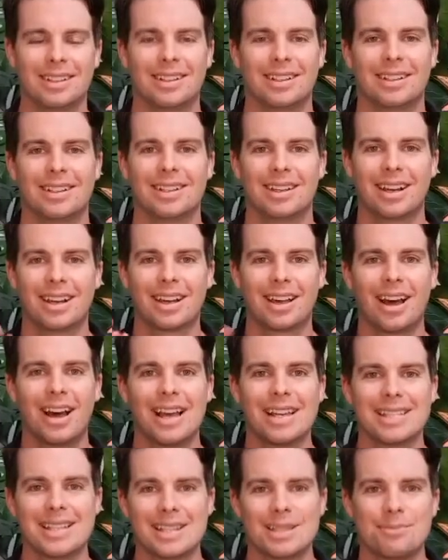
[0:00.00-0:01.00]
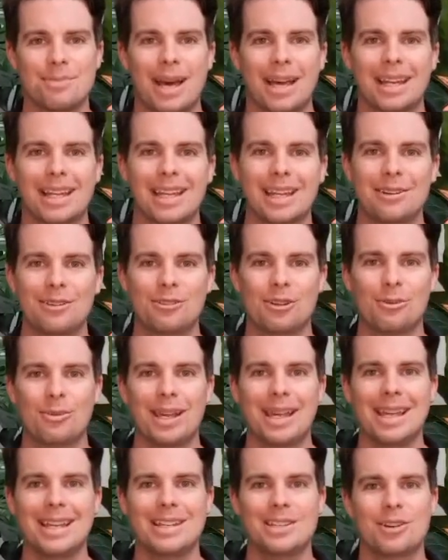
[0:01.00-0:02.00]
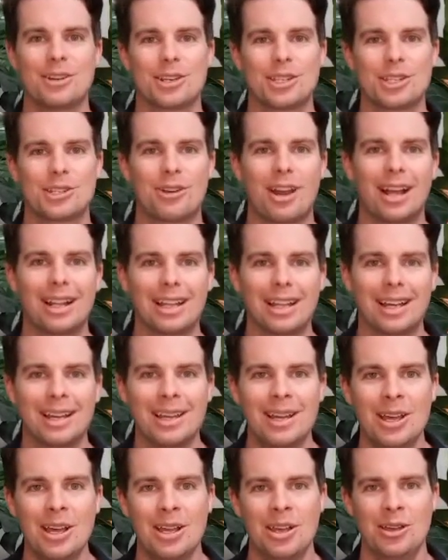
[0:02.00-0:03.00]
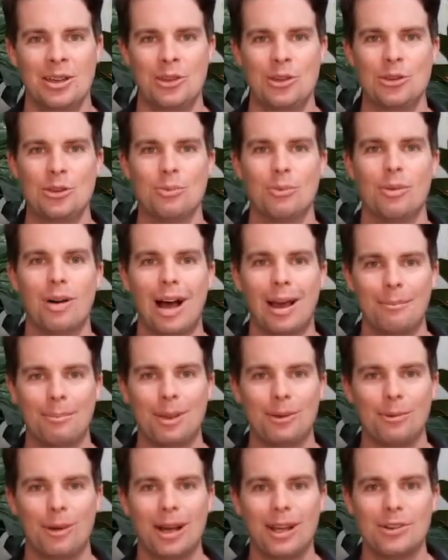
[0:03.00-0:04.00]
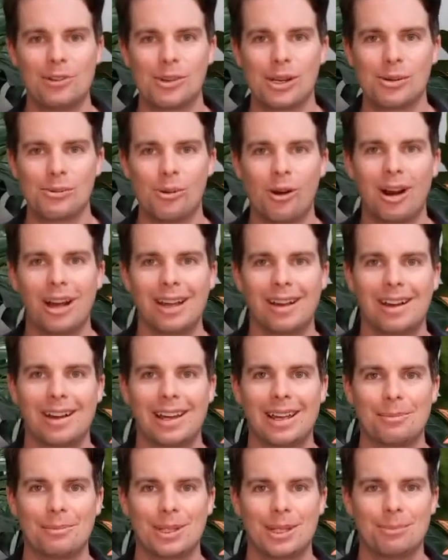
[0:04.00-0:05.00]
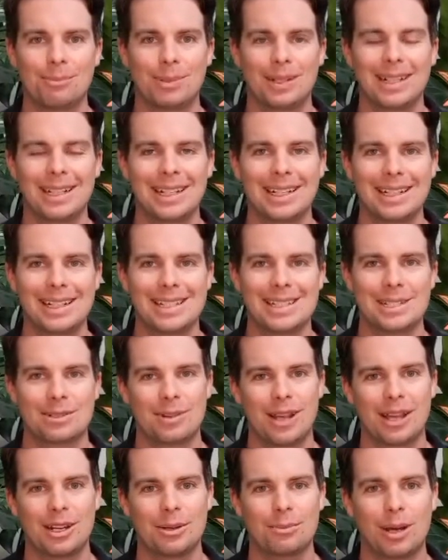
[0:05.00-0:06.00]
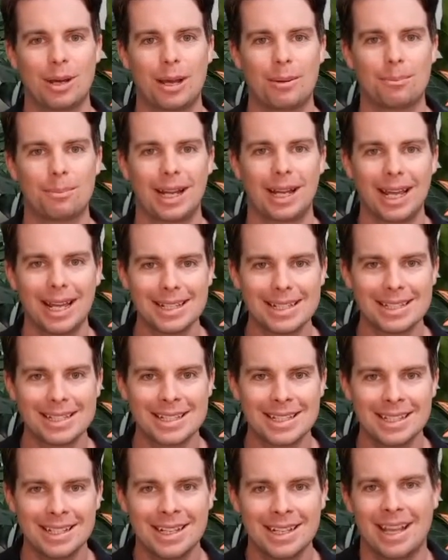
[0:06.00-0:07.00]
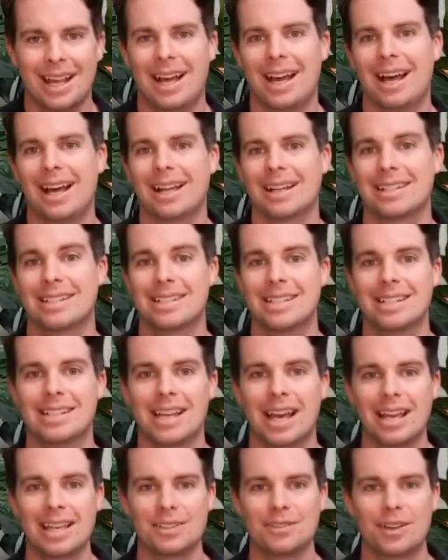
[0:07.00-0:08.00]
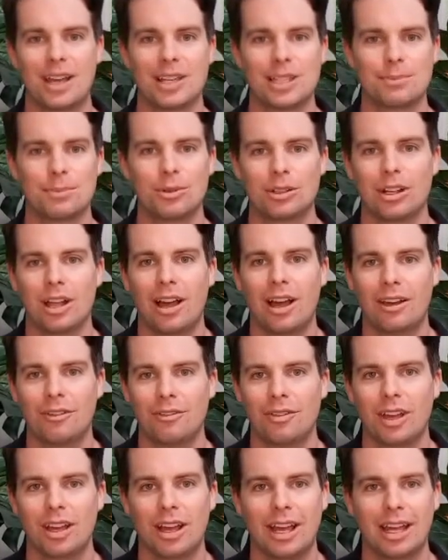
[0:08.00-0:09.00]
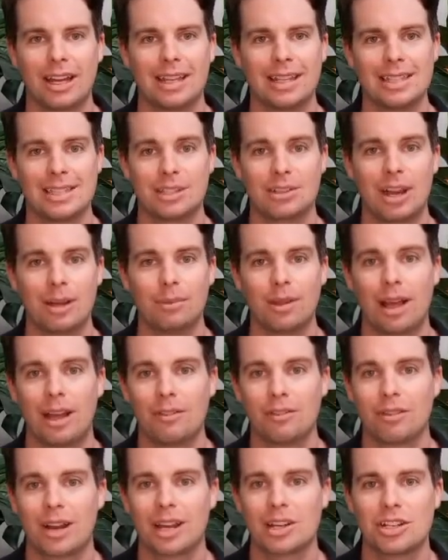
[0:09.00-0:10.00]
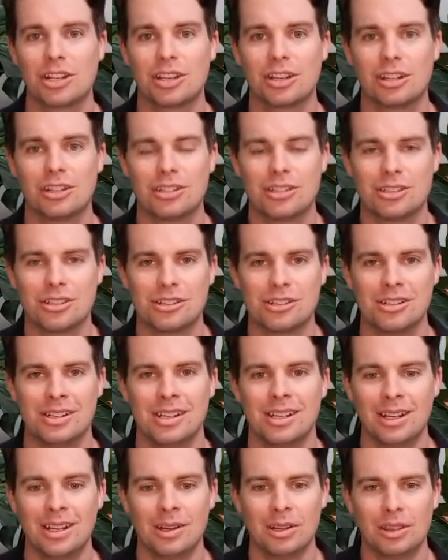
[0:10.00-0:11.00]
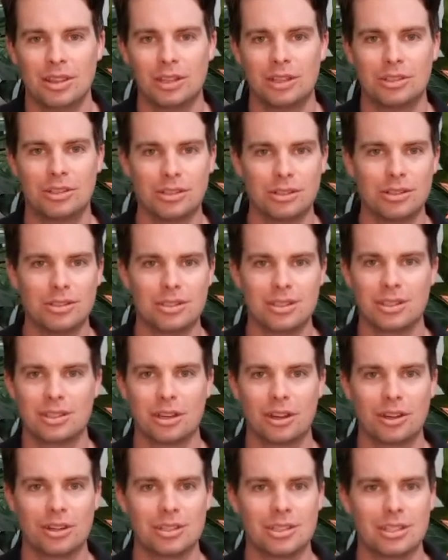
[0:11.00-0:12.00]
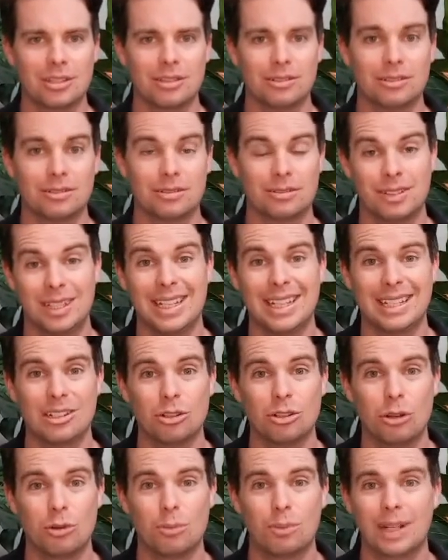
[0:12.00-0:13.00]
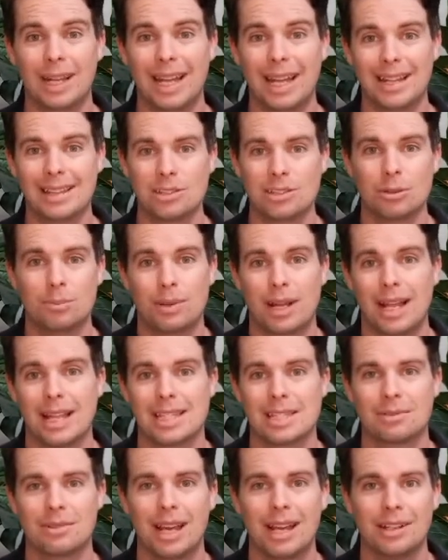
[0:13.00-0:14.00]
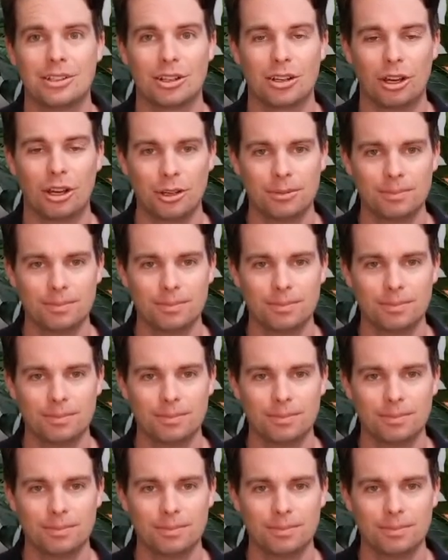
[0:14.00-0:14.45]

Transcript: Hi guys, it's Matt here from eDog Australia. You might be wondering why I am completely surrounded by plants. Today's Facebook Live and Instagram Live, we're actually going to do the do's and don'ts of indoor plants or plants around your home.